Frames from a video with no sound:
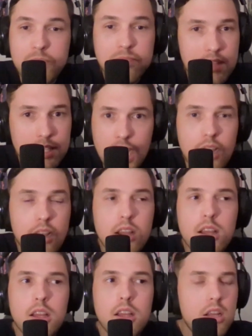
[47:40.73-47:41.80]
well. Yeah.
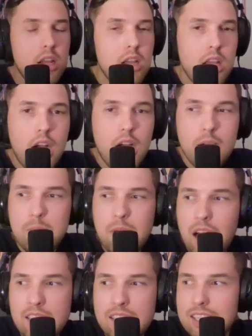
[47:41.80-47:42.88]

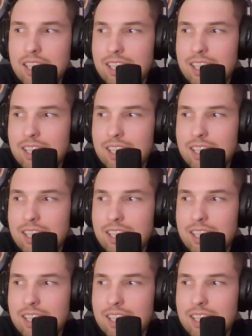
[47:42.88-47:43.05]
I think that